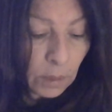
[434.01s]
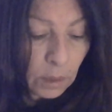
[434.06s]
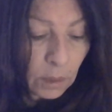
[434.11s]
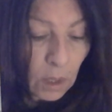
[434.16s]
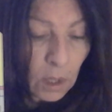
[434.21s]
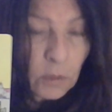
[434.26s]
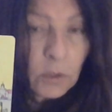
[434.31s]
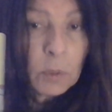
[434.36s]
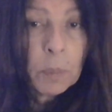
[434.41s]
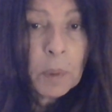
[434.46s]
it
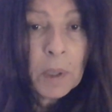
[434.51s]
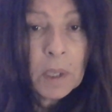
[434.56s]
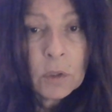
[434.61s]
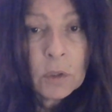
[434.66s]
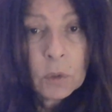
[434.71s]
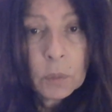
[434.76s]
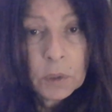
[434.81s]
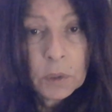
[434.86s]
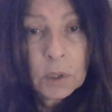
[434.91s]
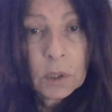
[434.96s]
all
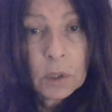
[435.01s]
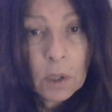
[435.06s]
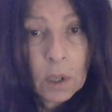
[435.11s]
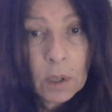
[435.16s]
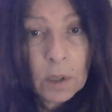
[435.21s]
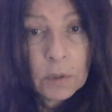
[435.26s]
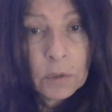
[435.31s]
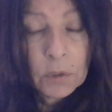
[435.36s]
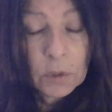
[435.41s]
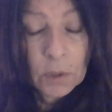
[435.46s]
depends what the
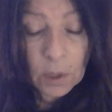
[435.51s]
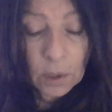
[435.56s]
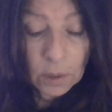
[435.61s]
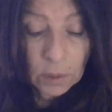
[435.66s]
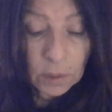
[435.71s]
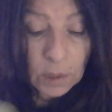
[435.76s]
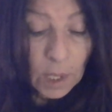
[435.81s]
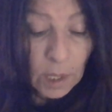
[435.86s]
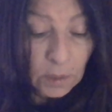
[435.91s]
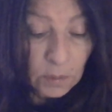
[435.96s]
cards
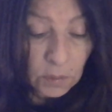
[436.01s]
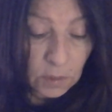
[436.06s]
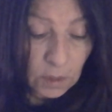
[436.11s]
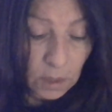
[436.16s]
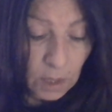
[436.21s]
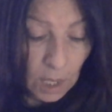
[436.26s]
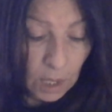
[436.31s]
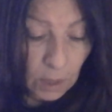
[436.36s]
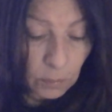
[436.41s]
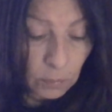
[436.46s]
are next to
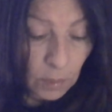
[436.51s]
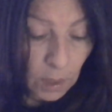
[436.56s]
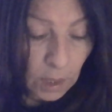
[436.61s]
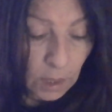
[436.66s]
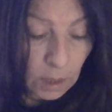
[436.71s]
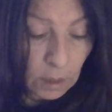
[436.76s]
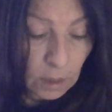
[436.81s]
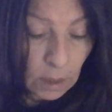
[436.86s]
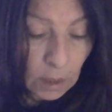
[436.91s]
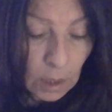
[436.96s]
that,
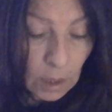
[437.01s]
right?